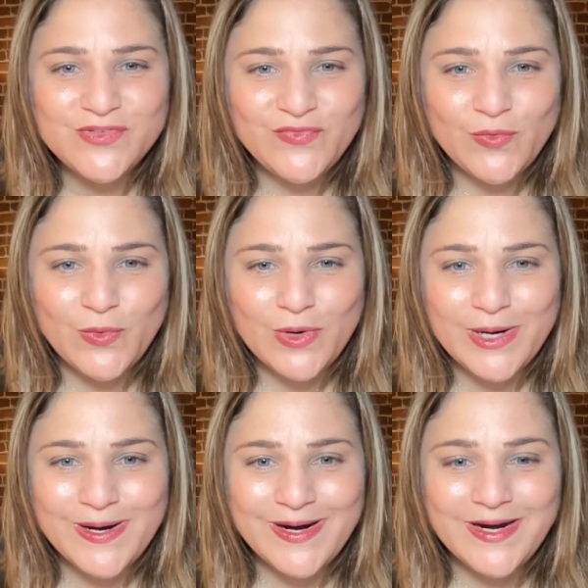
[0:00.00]

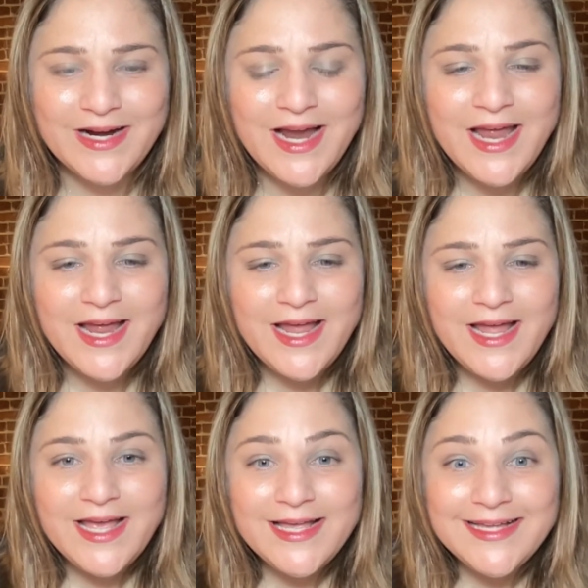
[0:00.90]
for
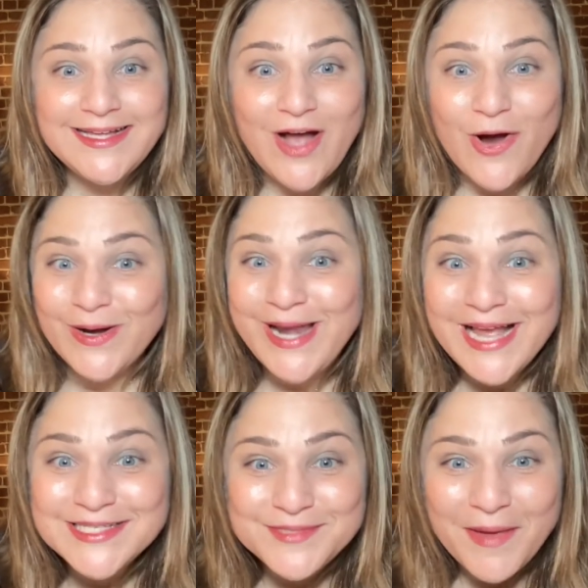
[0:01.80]
our
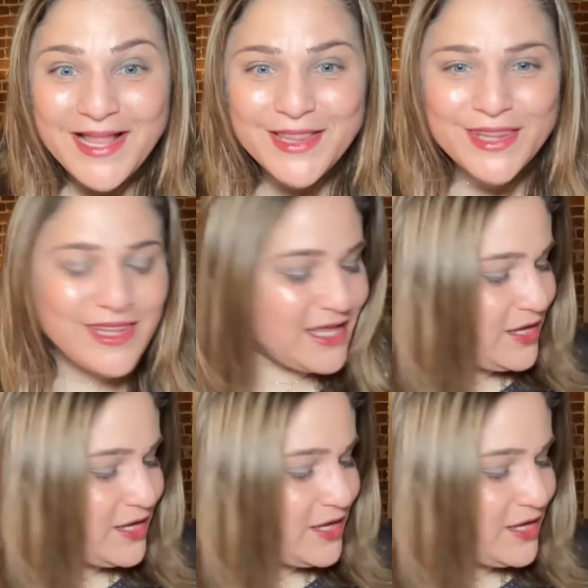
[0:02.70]
next month.